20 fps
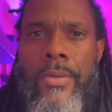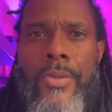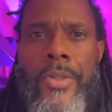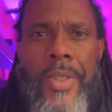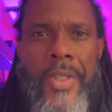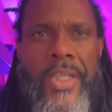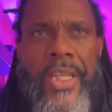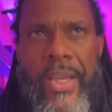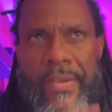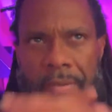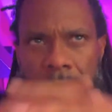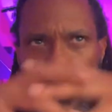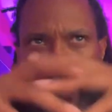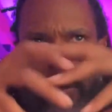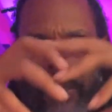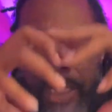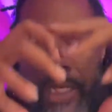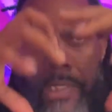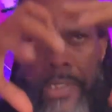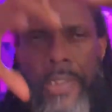Just giving
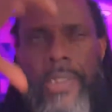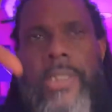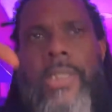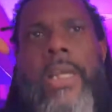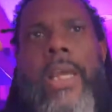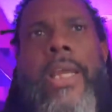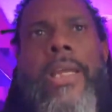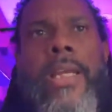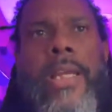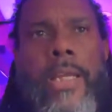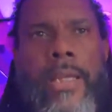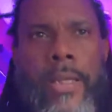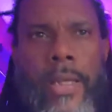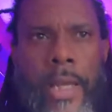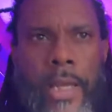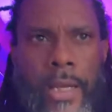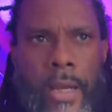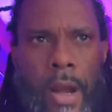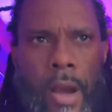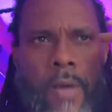you an understanding
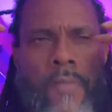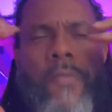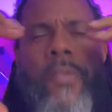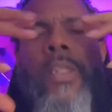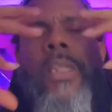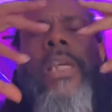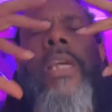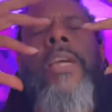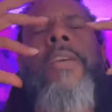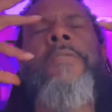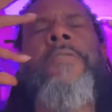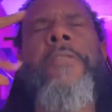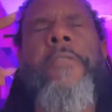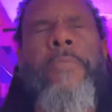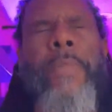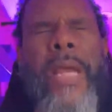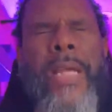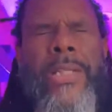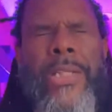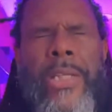and hopefully
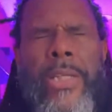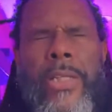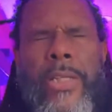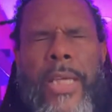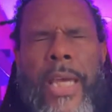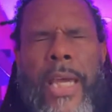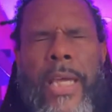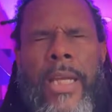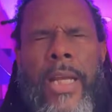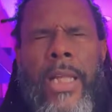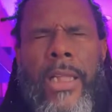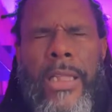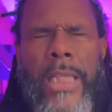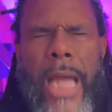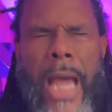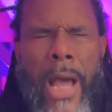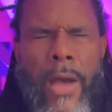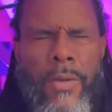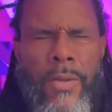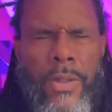information that
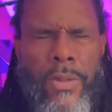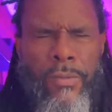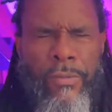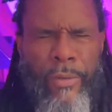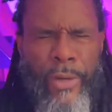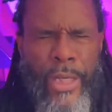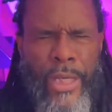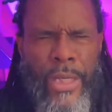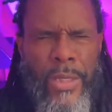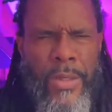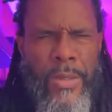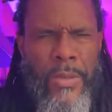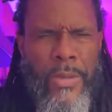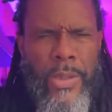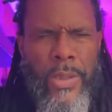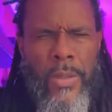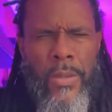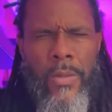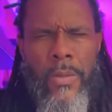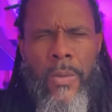allows for you
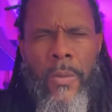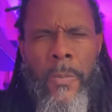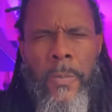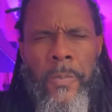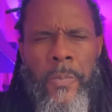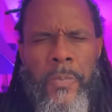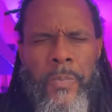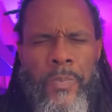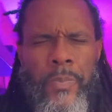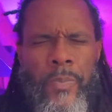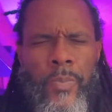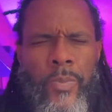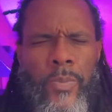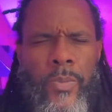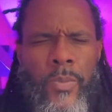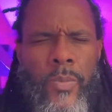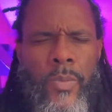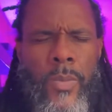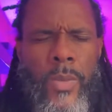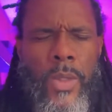to
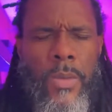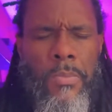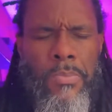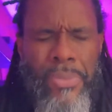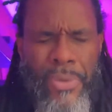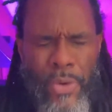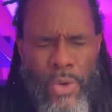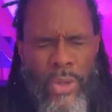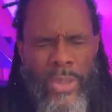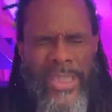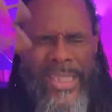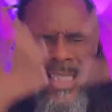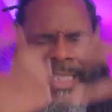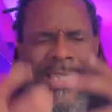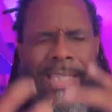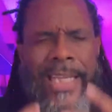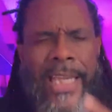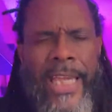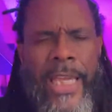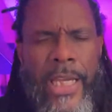pull
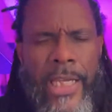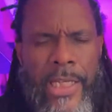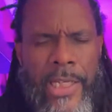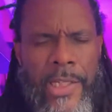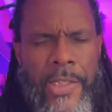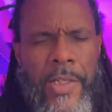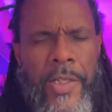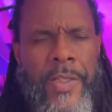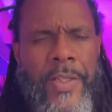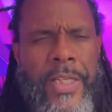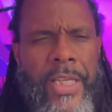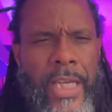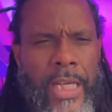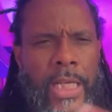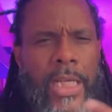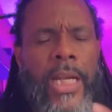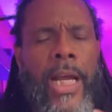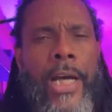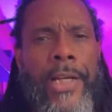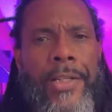this in and just
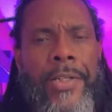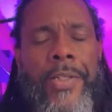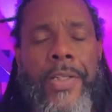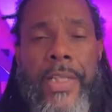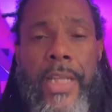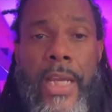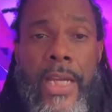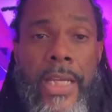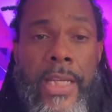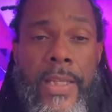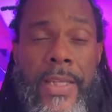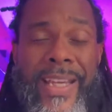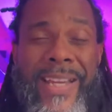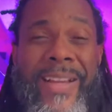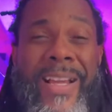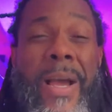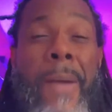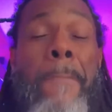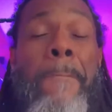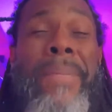get an understanding
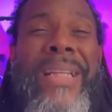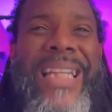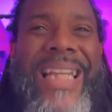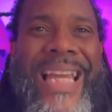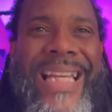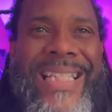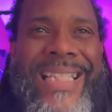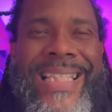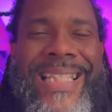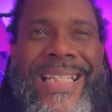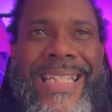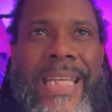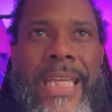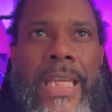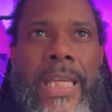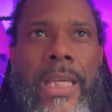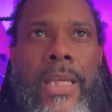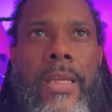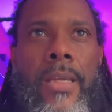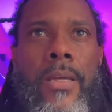the
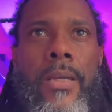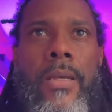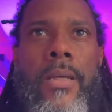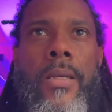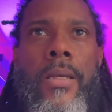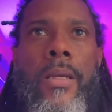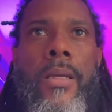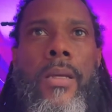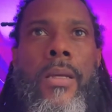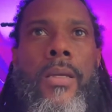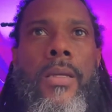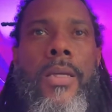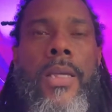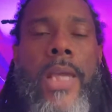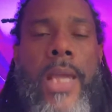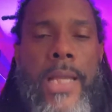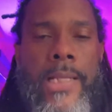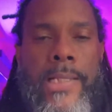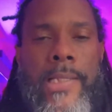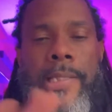complexity
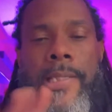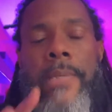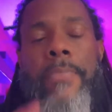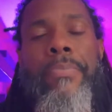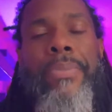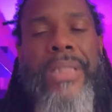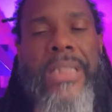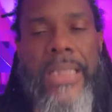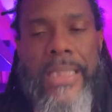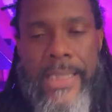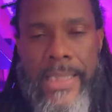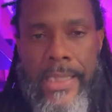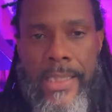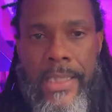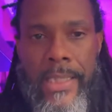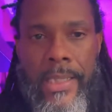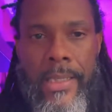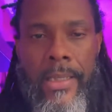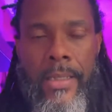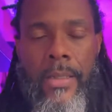yet
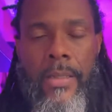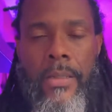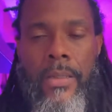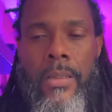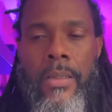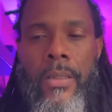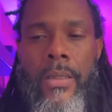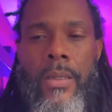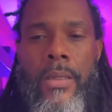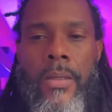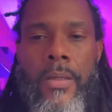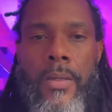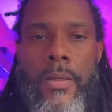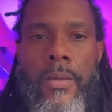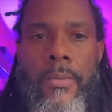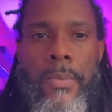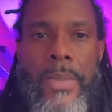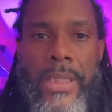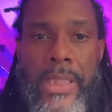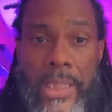simplicity,
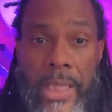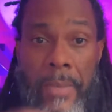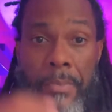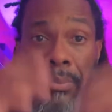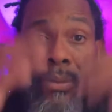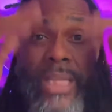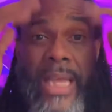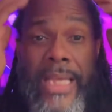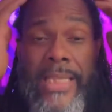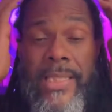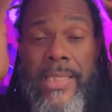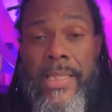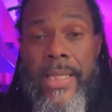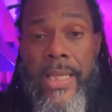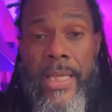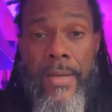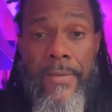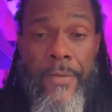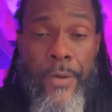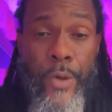but the
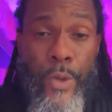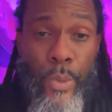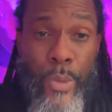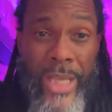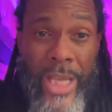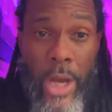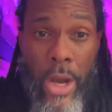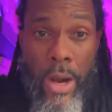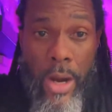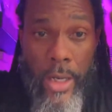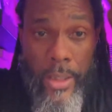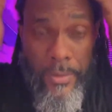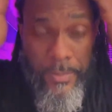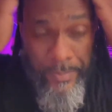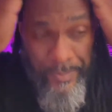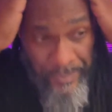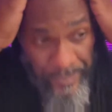complexity of who we are,